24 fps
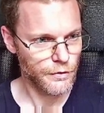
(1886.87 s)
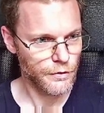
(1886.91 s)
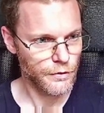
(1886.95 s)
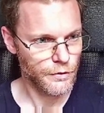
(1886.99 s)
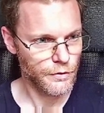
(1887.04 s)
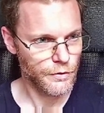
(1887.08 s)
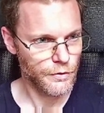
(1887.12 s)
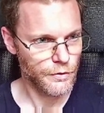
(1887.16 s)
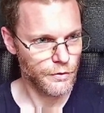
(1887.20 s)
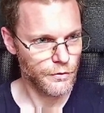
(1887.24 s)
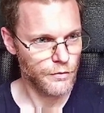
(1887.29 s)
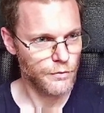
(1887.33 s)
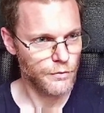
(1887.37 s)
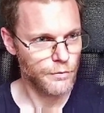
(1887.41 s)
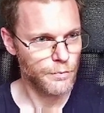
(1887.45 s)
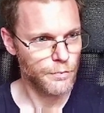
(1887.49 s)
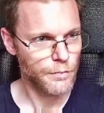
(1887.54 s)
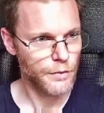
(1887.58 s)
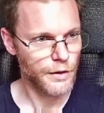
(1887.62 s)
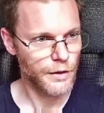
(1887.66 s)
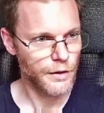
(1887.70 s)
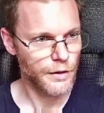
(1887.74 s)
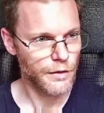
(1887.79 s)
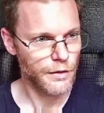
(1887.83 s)
to
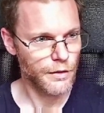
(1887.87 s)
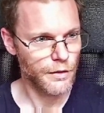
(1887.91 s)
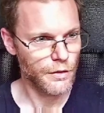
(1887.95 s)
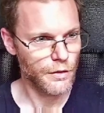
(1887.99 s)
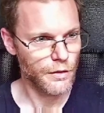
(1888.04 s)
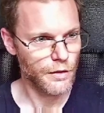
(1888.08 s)
speed now.